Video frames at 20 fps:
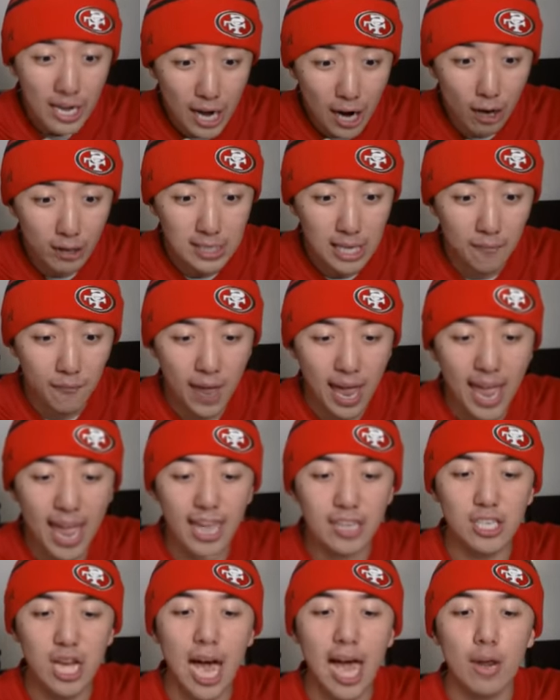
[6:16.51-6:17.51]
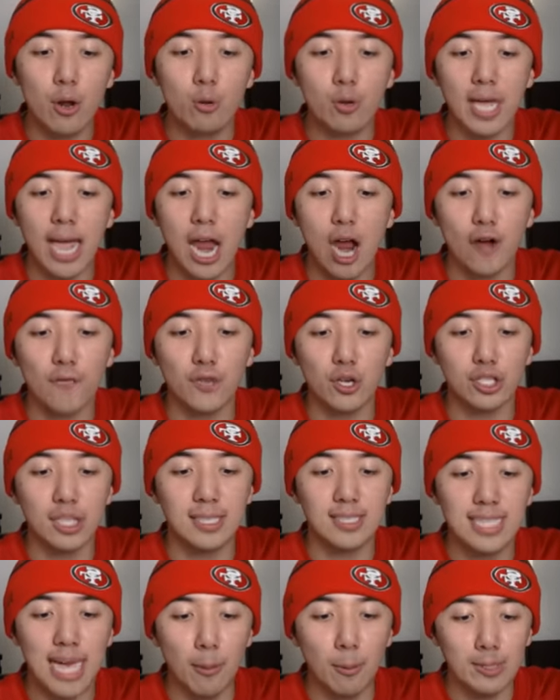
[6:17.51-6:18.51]
years of age. I don't care if there's a
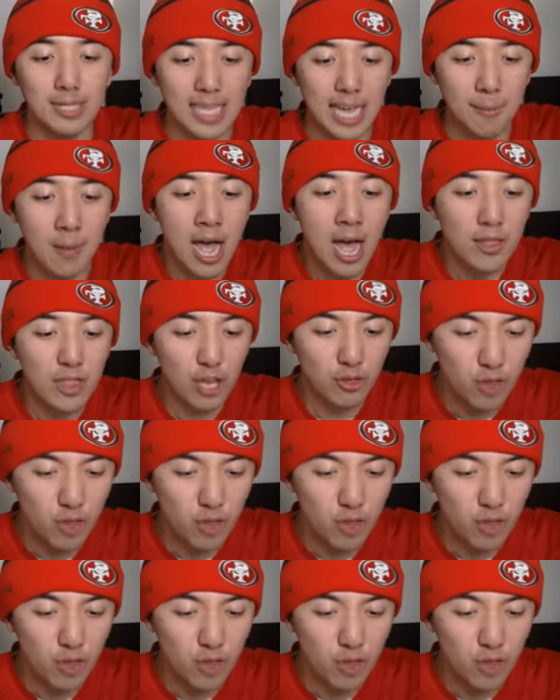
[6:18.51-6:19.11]
double team. The